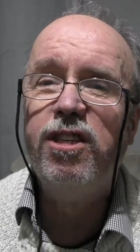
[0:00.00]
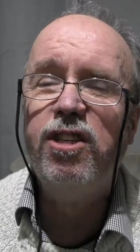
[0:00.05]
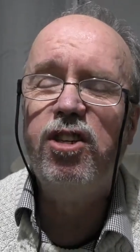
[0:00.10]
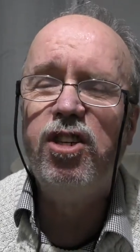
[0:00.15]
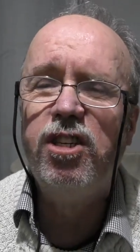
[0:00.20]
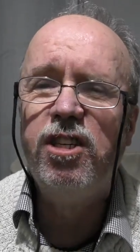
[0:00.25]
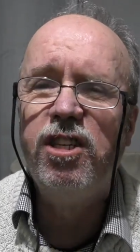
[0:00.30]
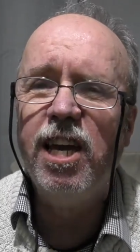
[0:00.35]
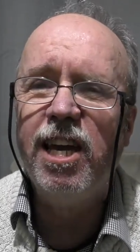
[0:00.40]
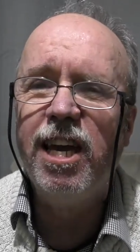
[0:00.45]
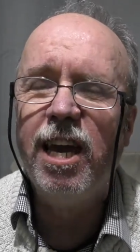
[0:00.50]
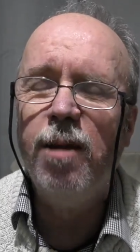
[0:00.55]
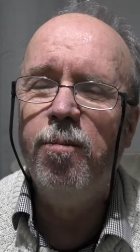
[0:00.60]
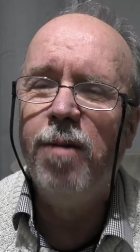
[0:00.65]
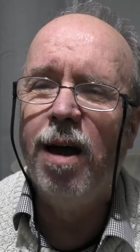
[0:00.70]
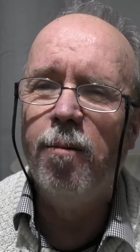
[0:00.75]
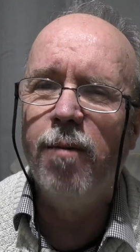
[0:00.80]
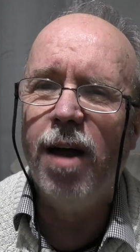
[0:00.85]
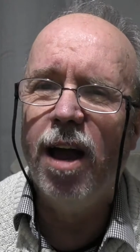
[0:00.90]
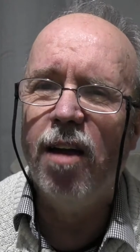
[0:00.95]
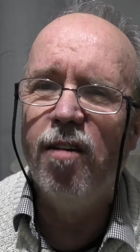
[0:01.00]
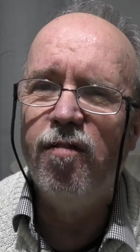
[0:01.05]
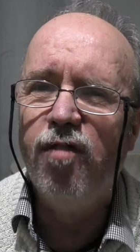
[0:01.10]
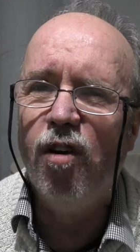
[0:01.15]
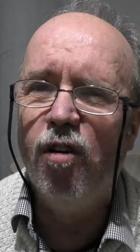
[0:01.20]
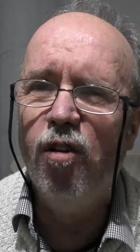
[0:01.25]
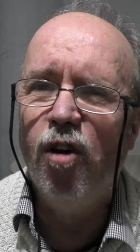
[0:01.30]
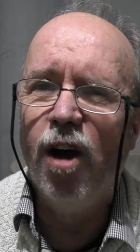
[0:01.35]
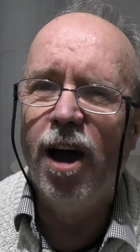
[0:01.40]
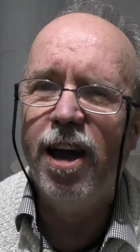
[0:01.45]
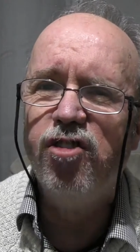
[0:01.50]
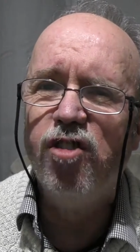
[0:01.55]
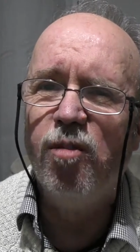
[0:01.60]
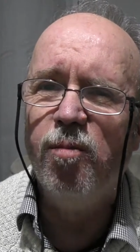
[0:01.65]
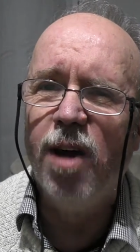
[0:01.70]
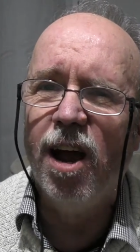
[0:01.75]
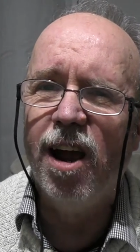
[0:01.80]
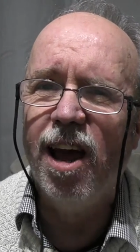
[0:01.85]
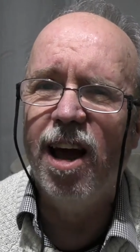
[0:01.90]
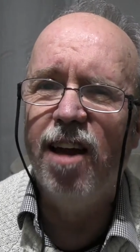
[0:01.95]
stick in my mind for the rest of
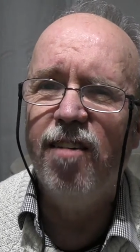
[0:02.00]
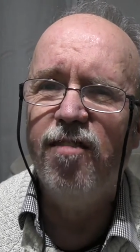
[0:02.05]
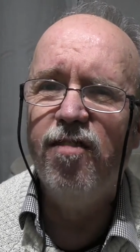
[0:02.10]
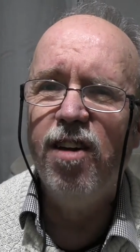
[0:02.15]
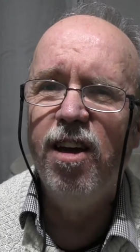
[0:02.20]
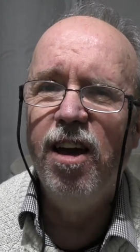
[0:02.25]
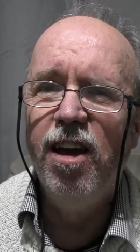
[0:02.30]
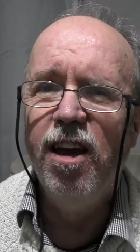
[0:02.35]
my life.